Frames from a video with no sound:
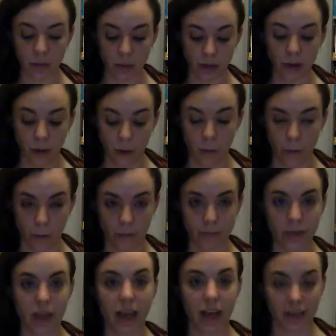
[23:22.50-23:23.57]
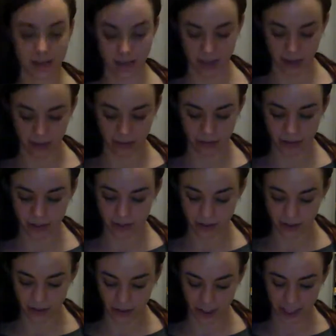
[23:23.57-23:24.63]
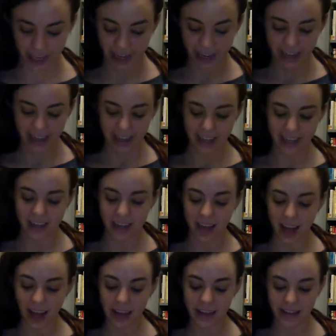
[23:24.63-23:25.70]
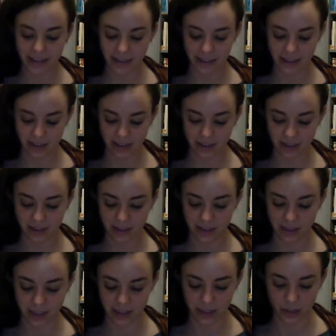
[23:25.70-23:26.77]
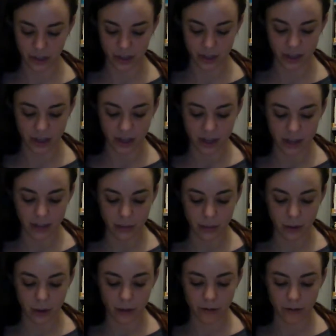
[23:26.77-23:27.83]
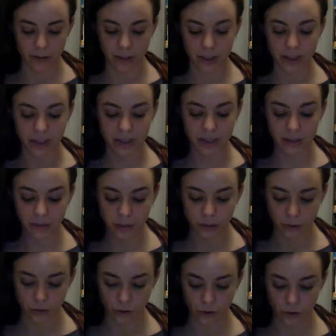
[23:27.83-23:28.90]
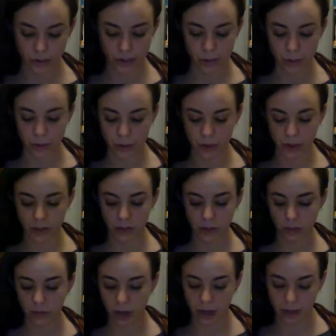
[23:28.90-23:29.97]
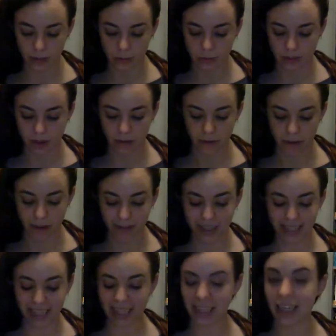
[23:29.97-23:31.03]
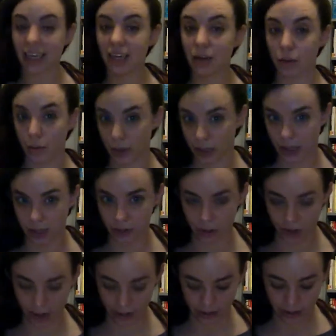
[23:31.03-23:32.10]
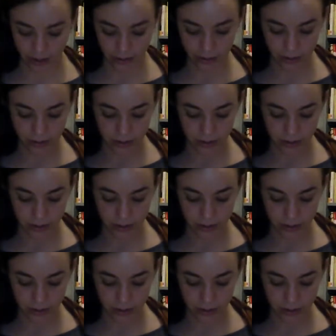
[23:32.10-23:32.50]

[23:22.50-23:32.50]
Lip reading: home as a gift. In the high dissonance condition, they were offered a difficult choice between two items they found equally attractive.